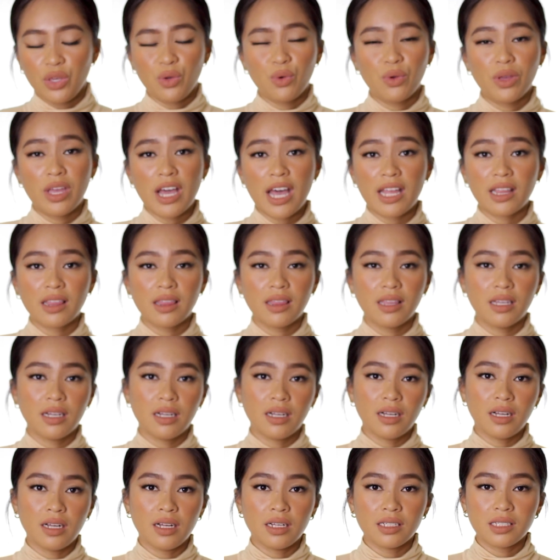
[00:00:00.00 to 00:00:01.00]
you get
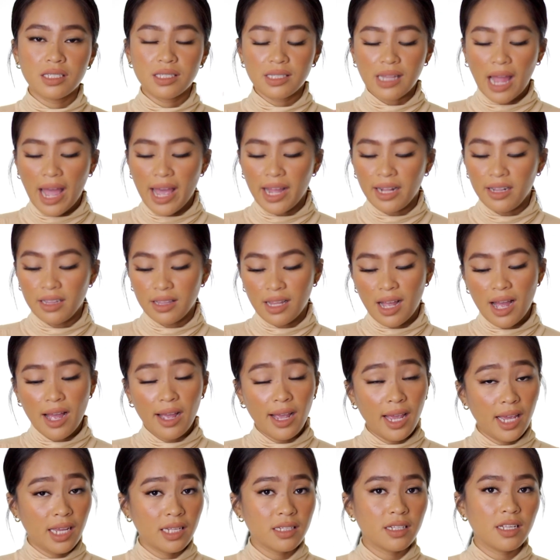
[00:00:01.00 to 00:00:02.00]
the style na
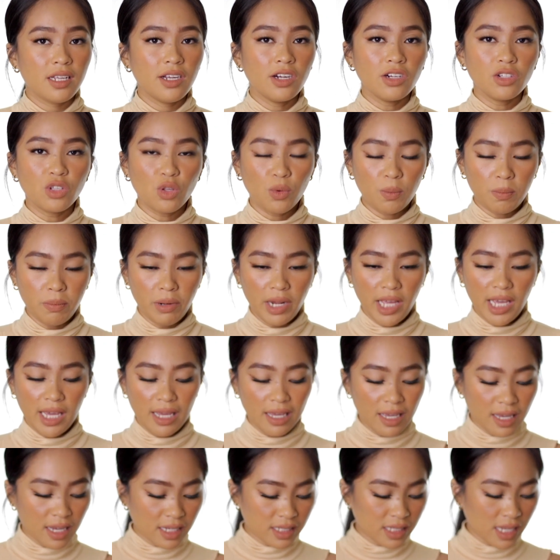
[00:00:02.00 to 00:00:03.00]
Ain't Here to
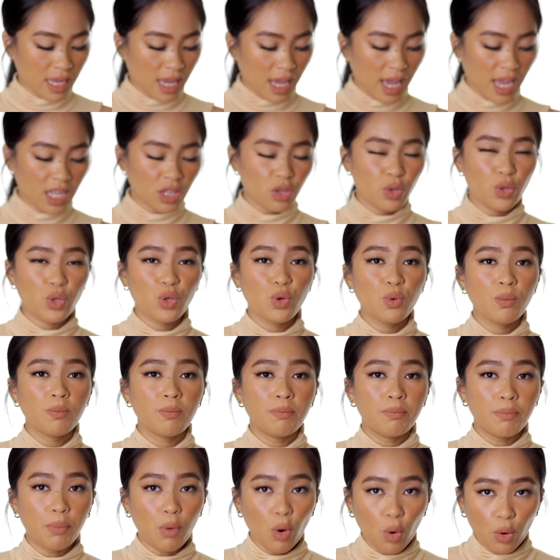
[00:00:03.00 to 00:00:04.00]
Play kasi ito yung
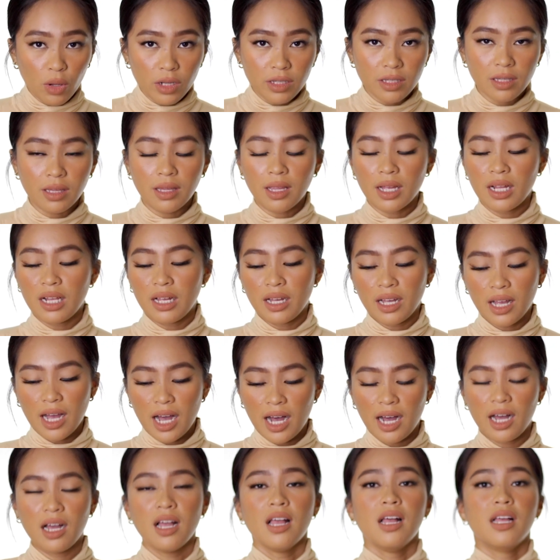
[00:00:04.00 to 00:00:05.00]
bold
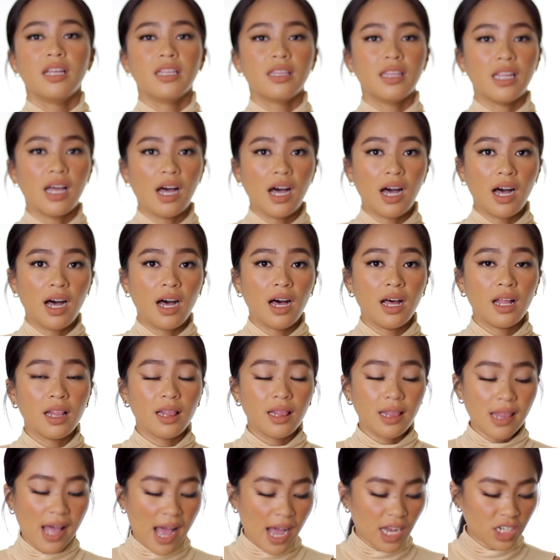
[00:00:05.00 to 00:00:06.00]
talaga na
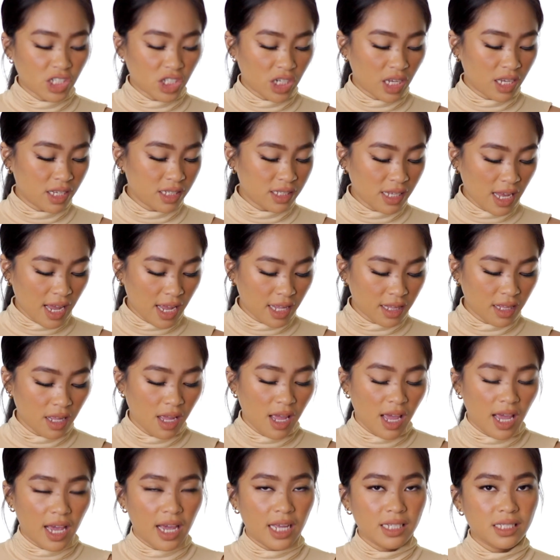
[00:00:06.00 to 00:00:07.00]
lashes. And
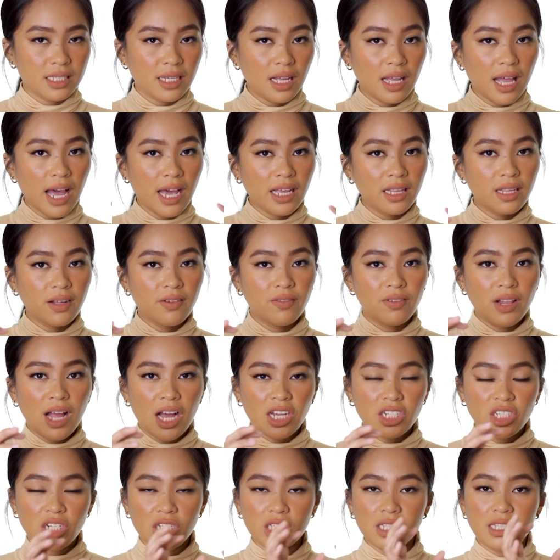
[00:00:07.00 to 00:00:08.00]
it's the kind of
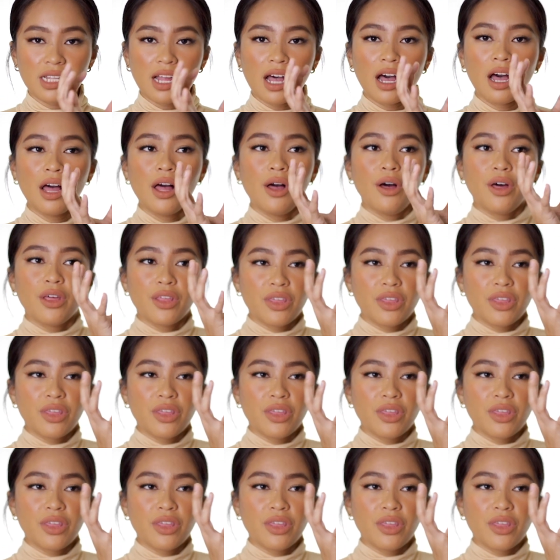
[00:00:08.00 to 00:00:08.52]
lashes na